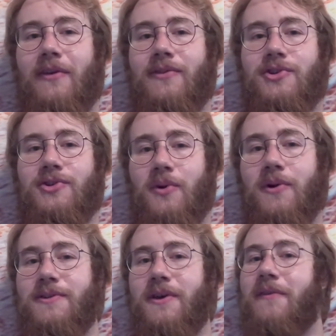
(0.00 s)
on the
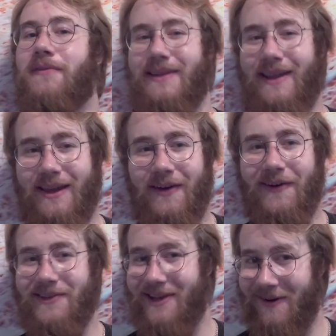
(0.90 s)
shores of Lake
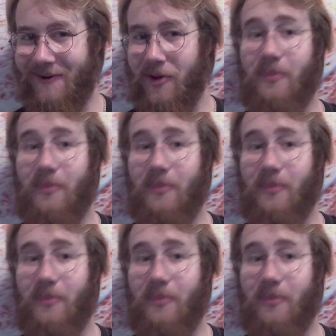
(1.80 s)
Ontario